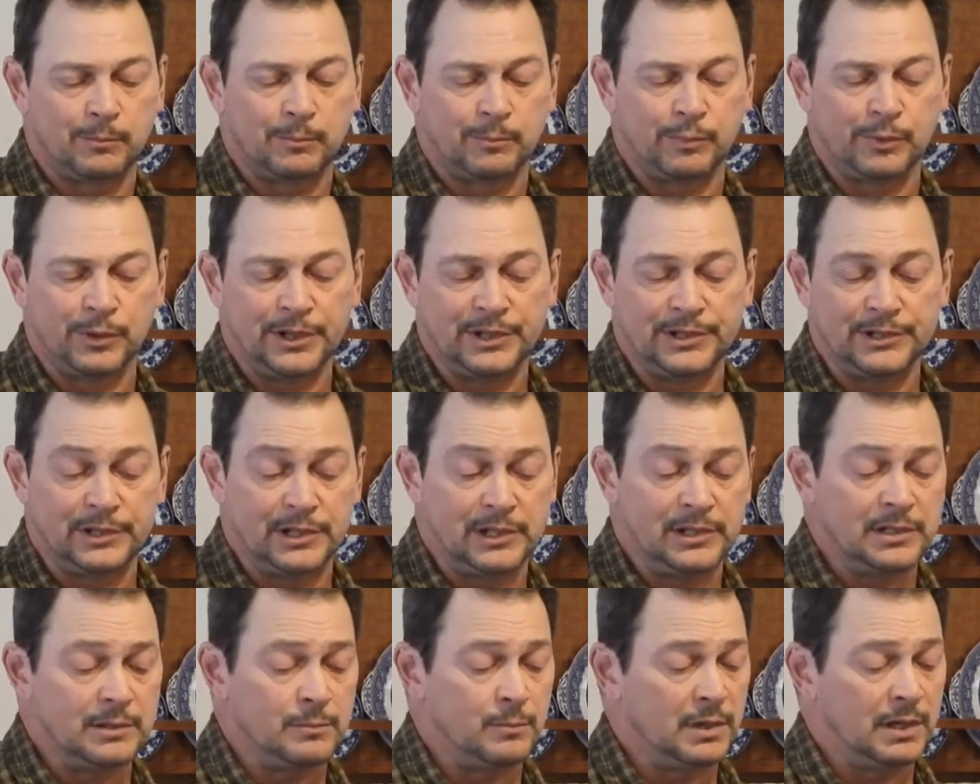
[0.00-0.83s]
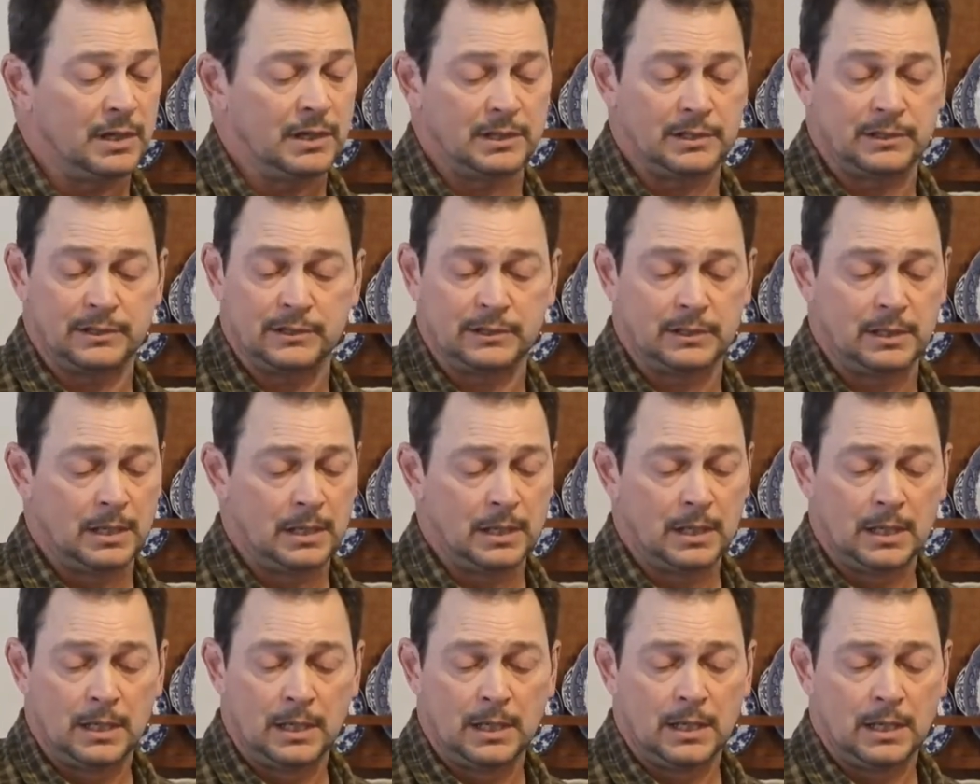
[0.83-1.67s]
pre-season because
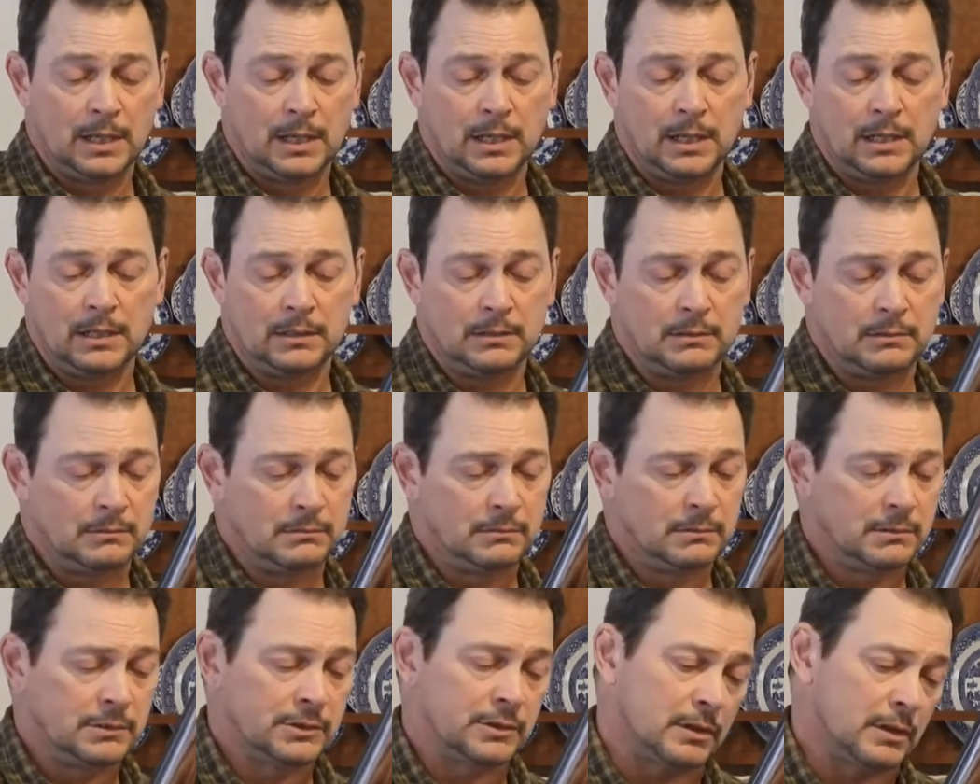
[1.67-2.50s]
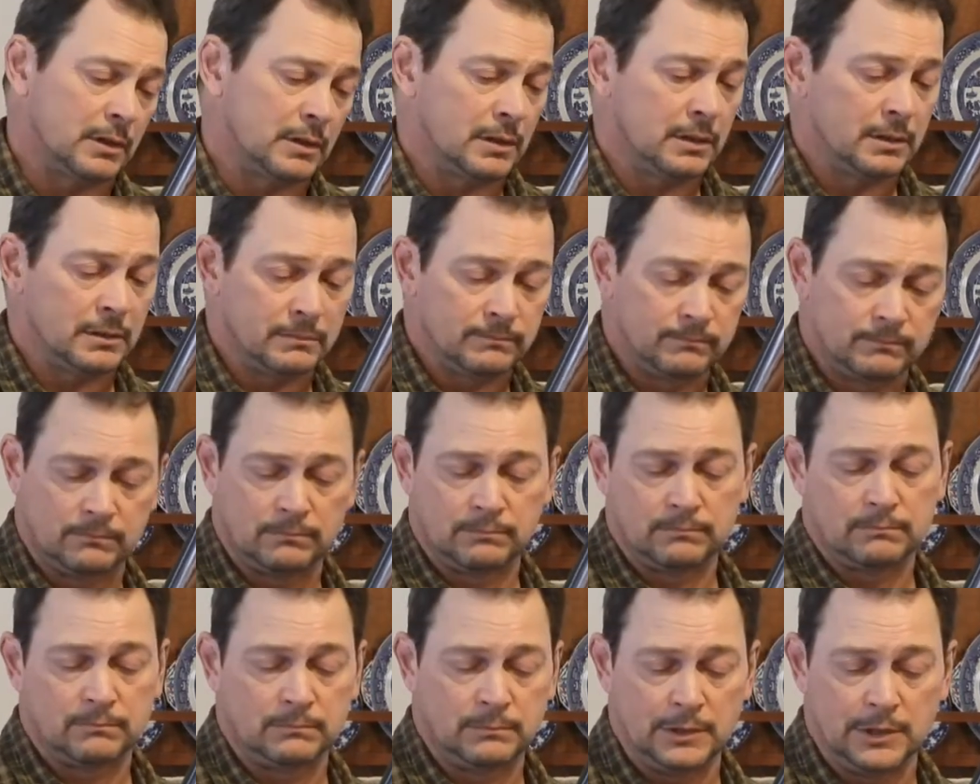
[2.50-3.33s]
it sort of,
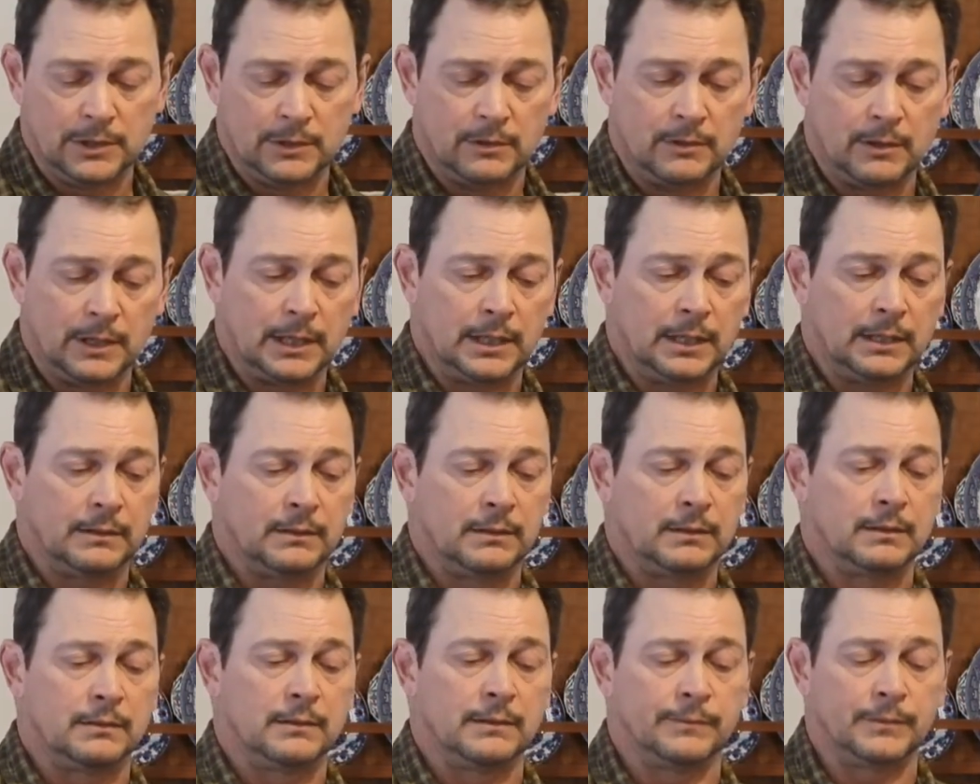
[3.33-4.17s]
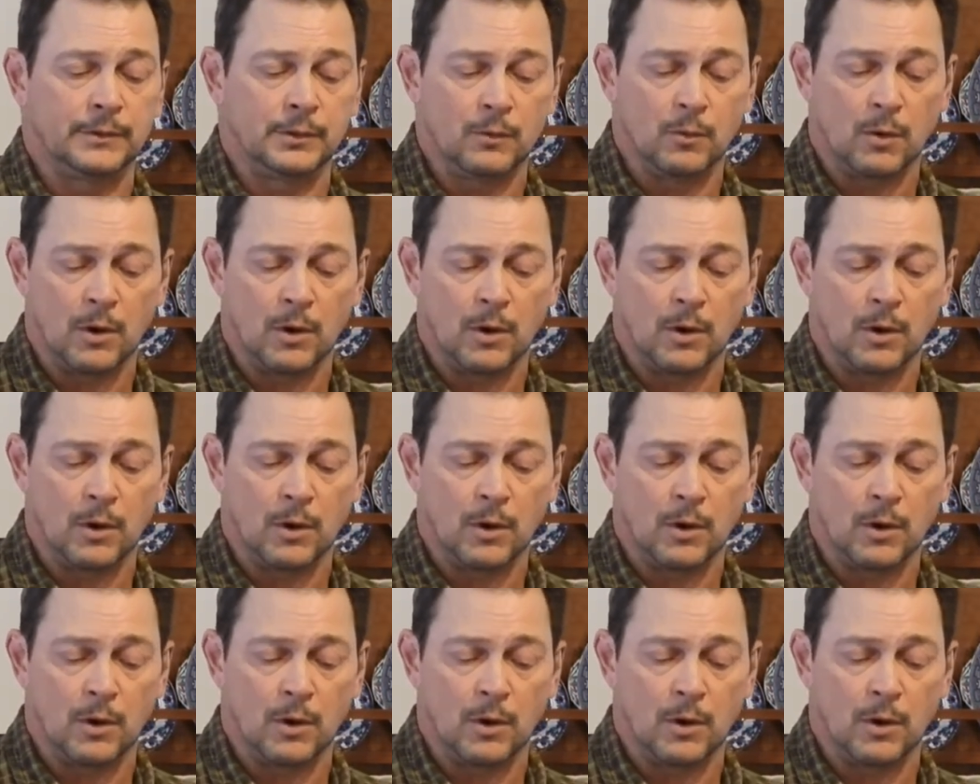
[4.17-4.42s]
I get a few